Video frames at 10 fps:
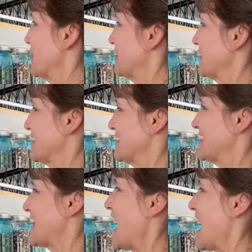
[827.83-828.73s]
to the
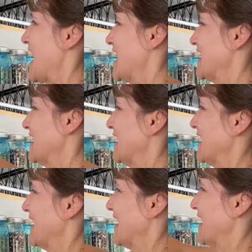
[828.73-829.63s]
side
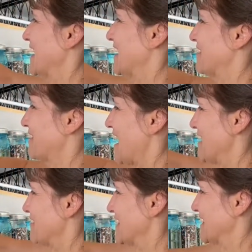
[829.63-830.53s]
and
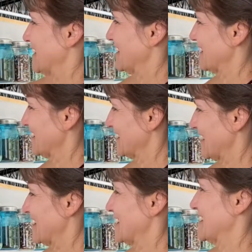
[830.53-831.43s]
unraveling
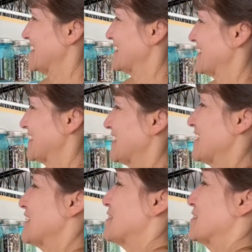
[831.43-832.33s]
like this.
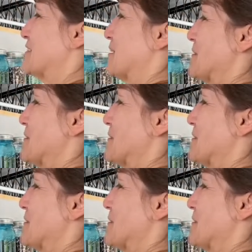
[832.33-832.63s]
So